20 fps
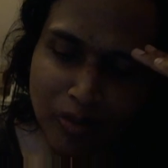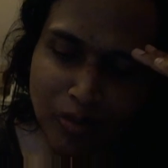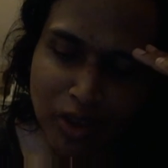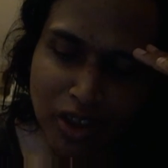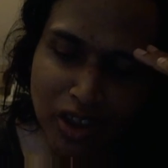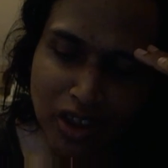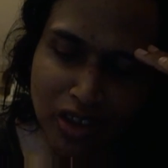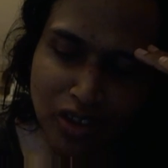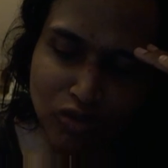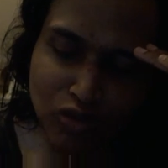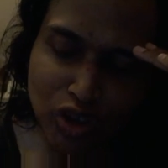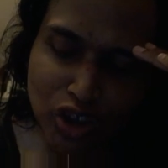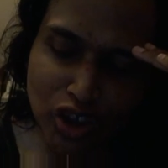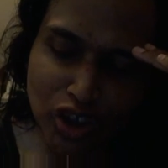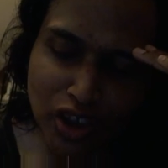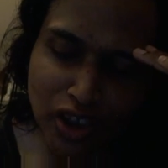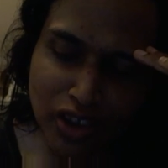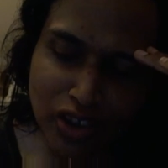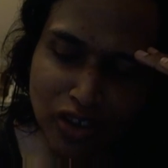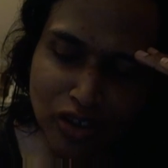being
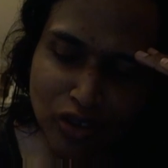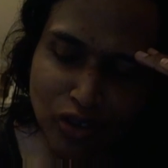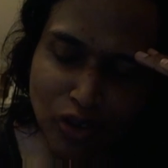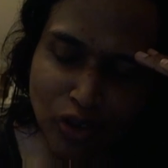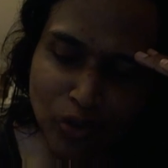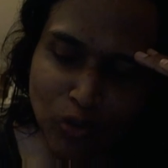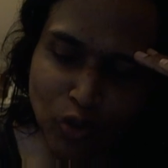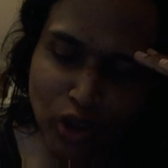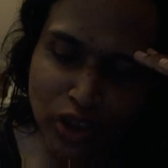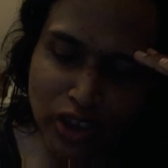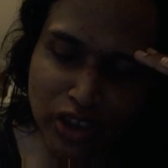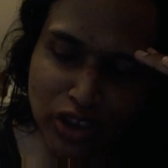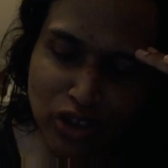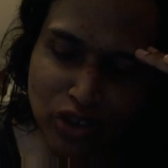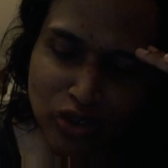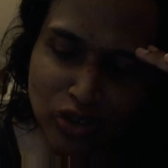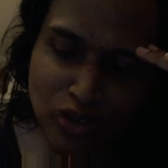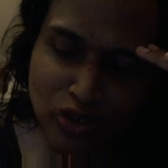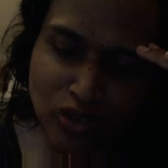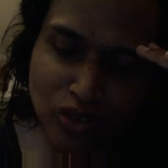rejected, not wanting
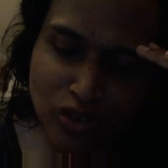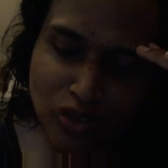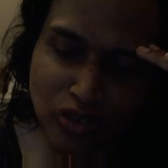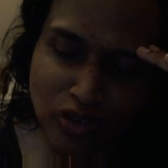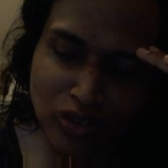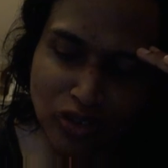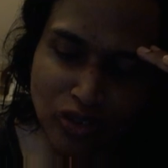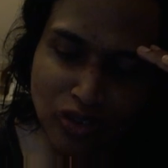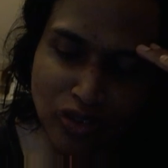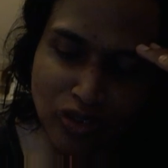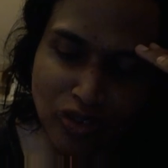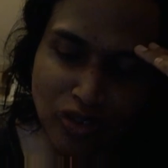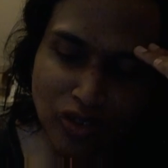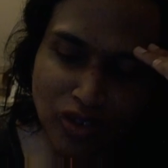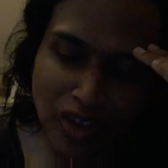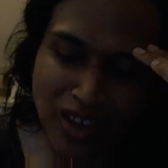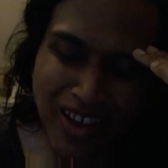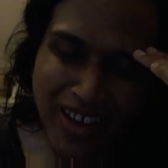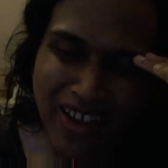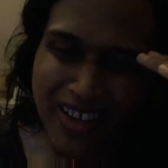to.
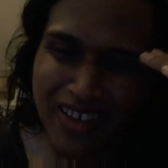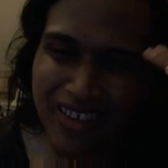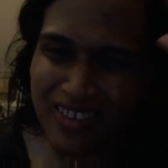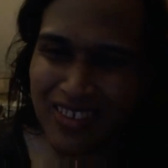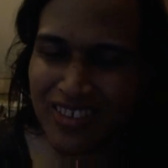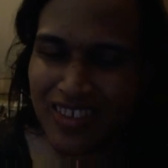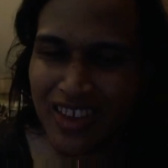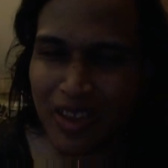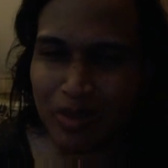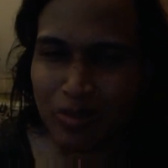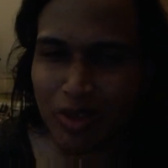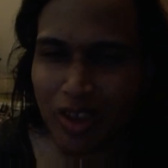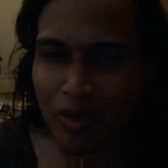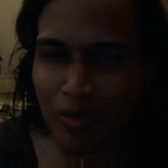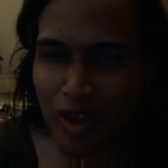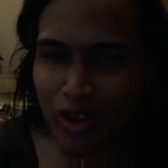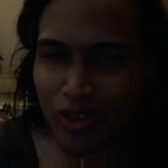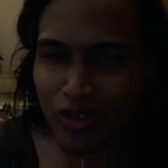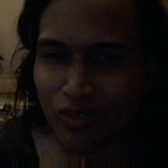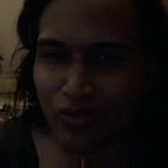And at the same
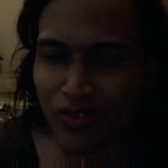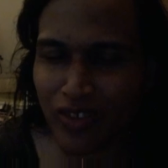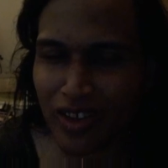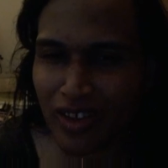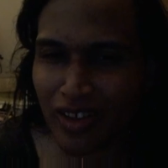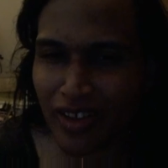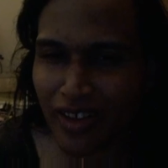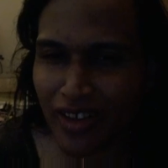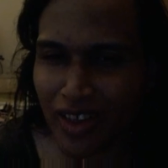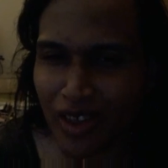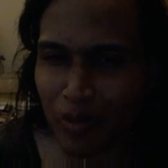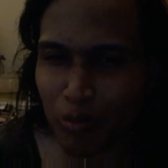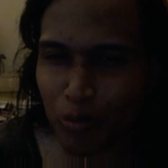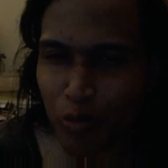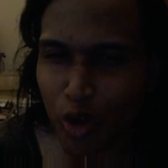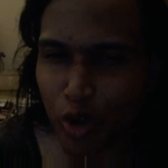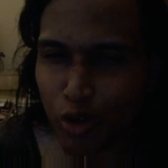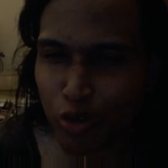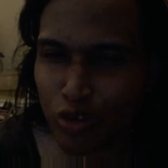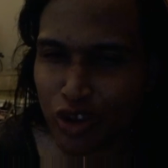time, I don't feel like
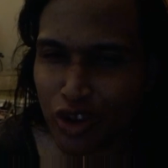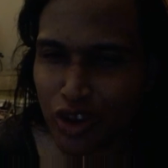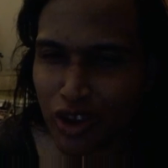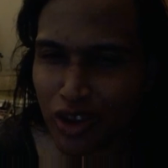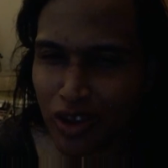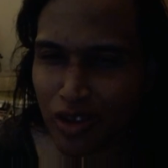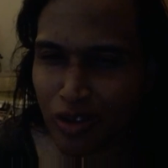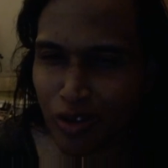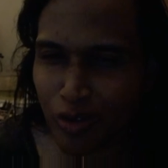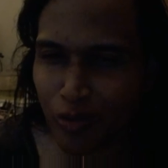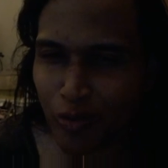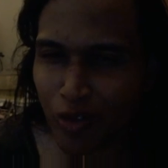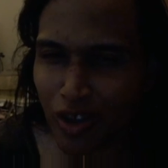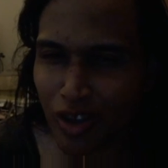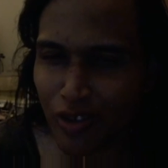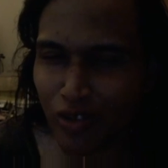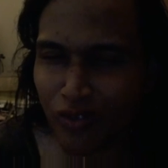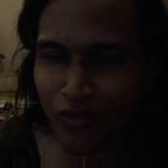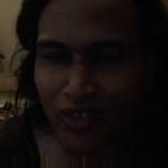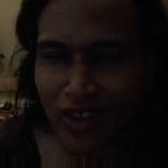imposing,
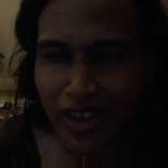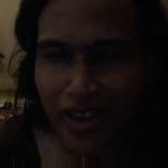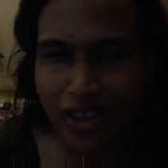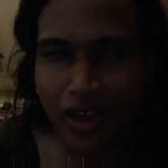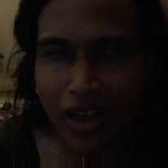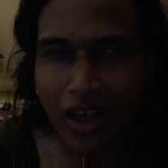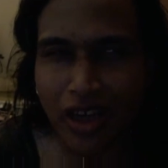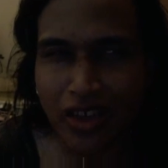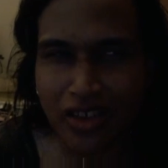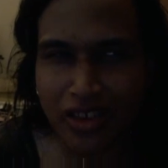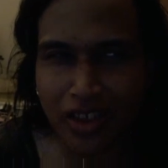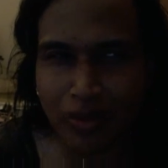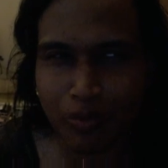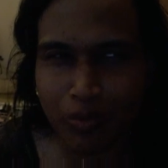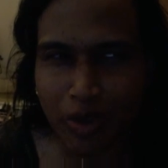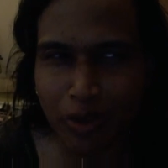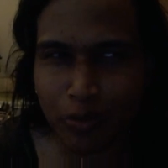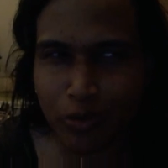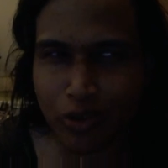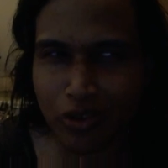I don't feel like asking
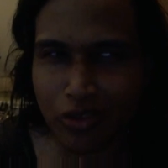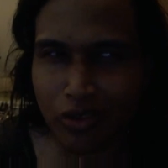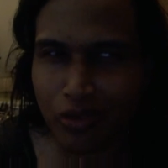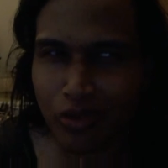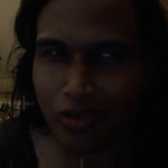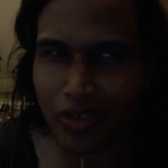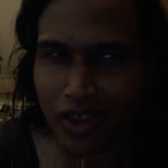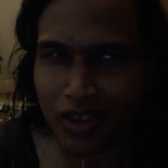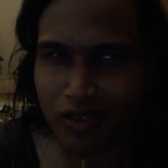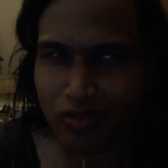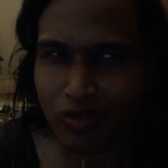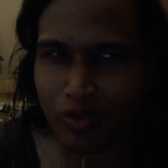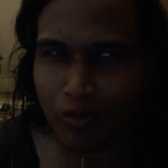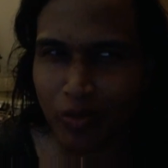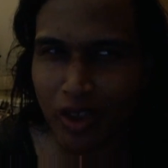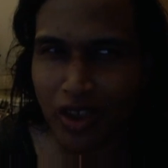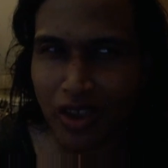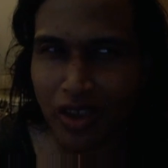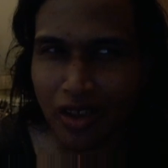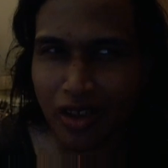people to do things for
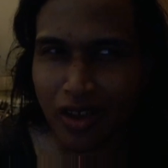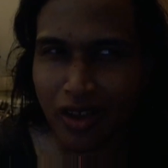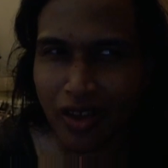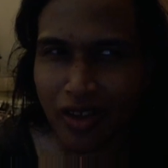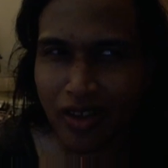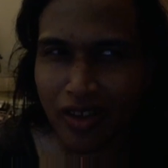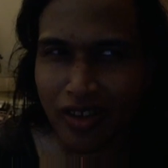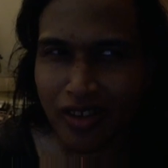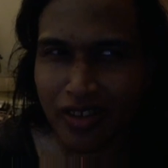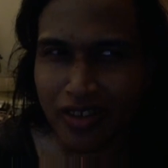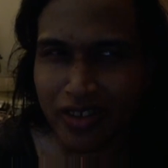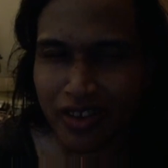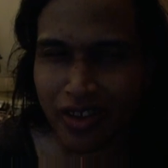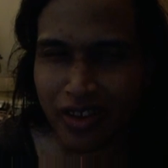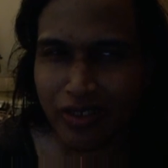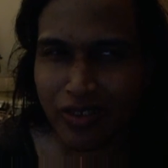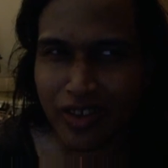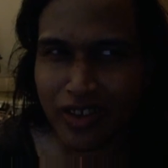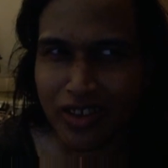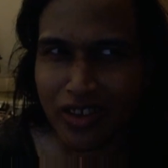me.
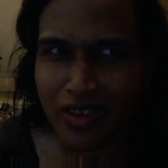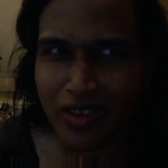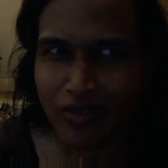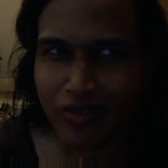So instead